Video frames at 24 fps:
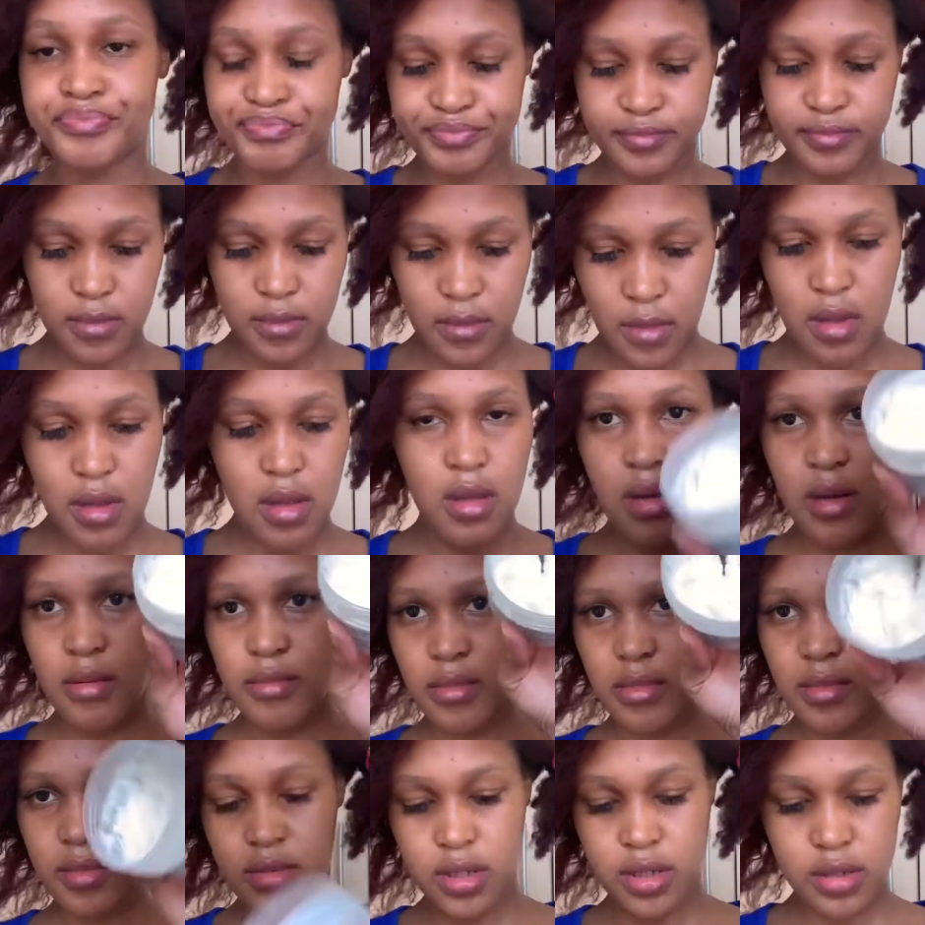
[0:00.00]
I'm going
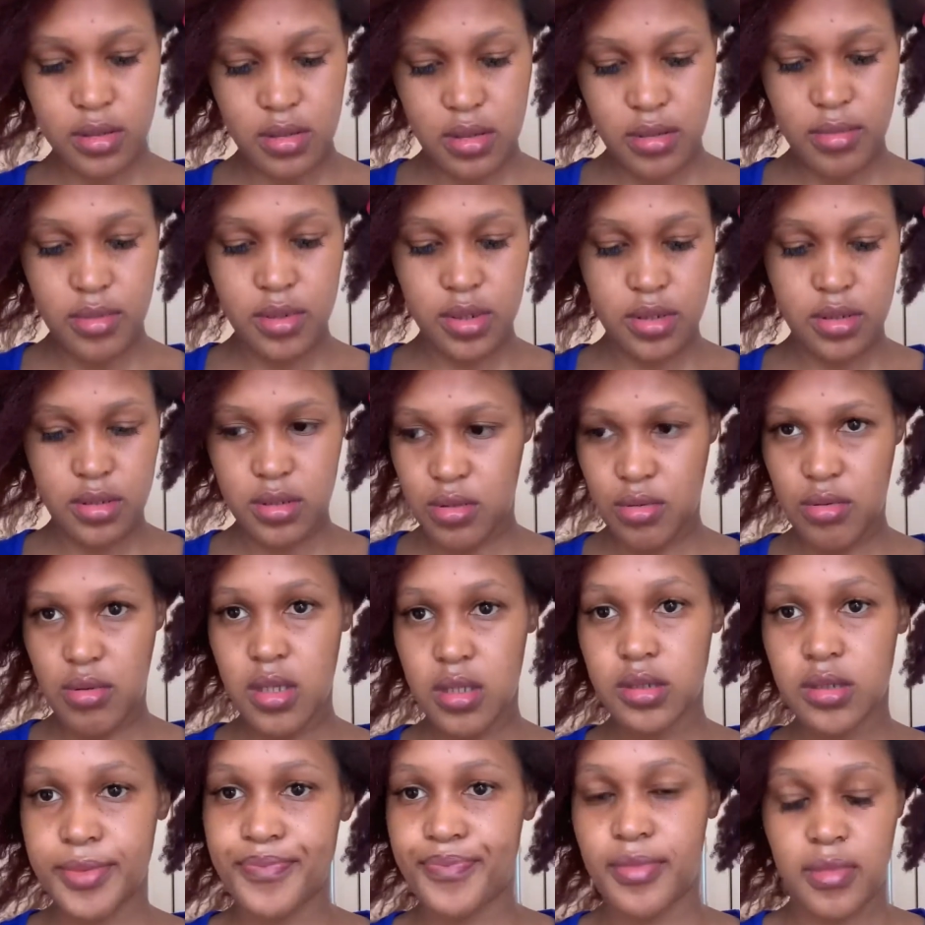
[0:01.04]
to moisturize
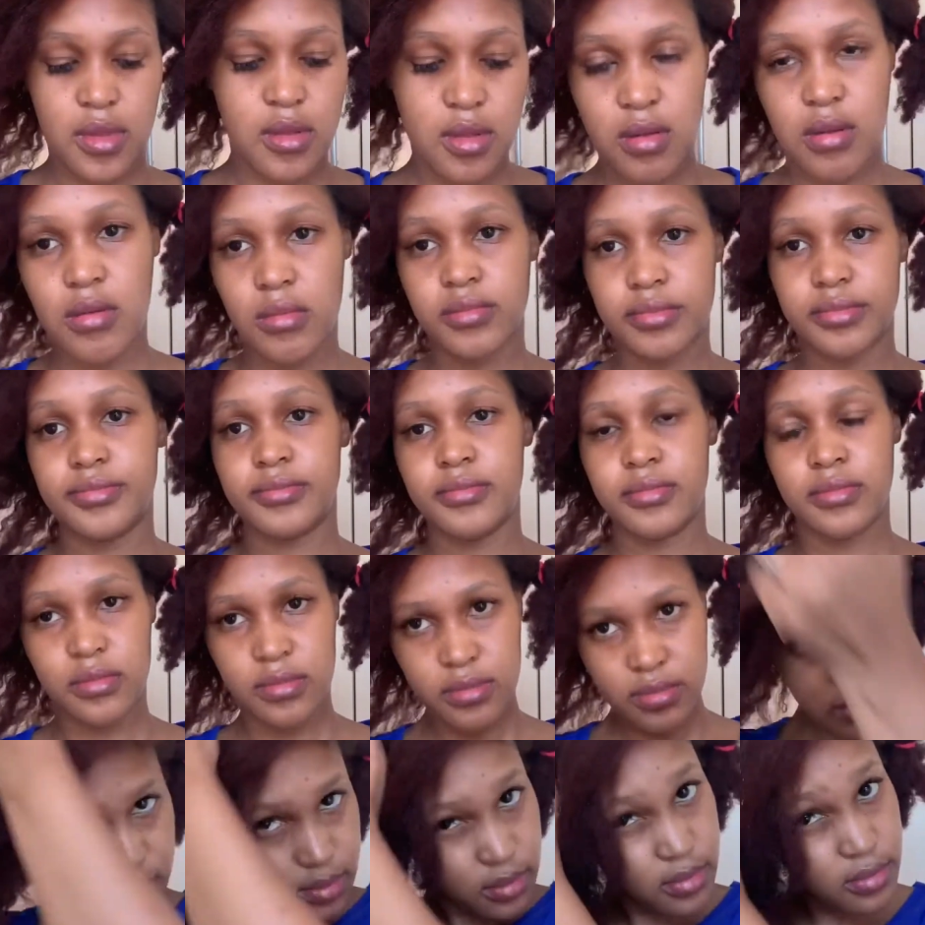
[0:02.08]
using the
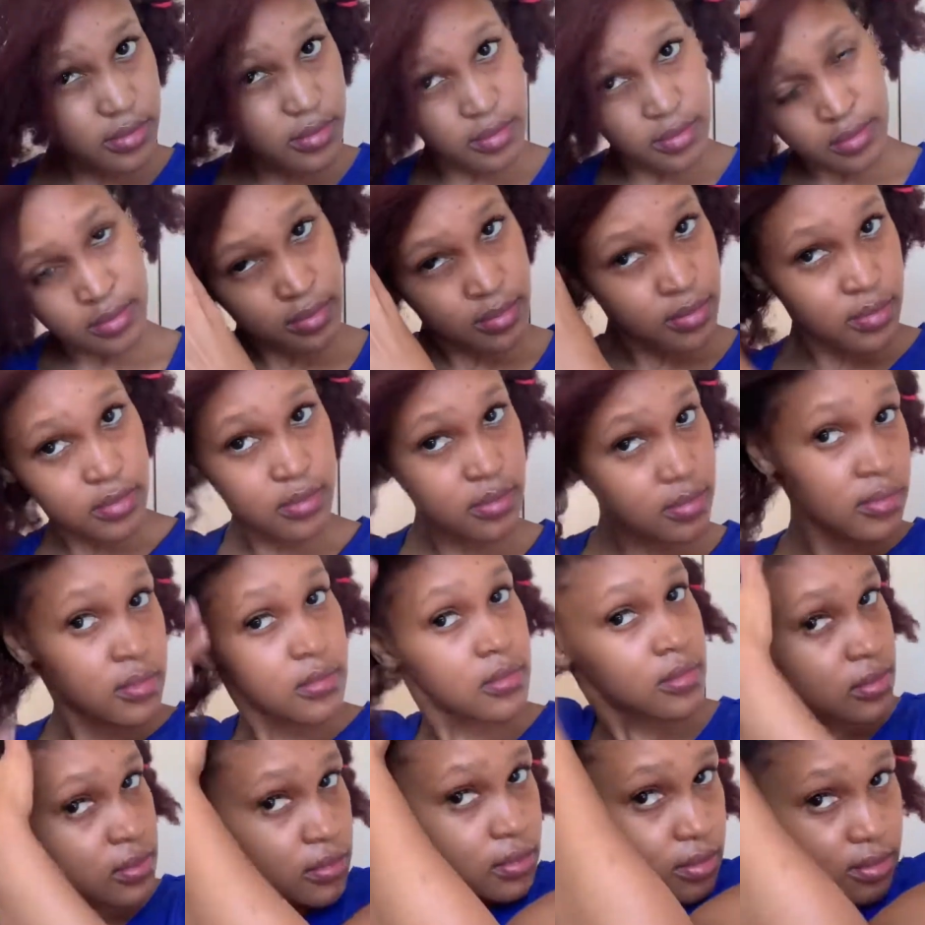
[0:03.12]
Vatica leave-in
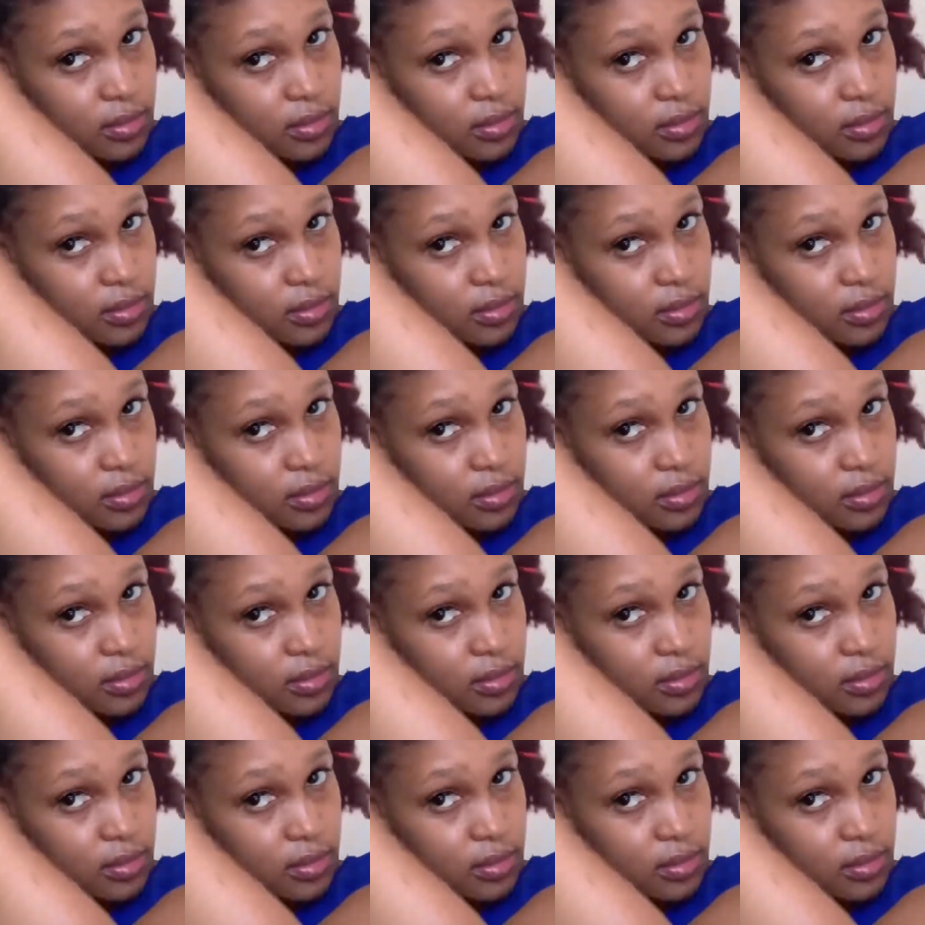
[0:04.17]
conditioner.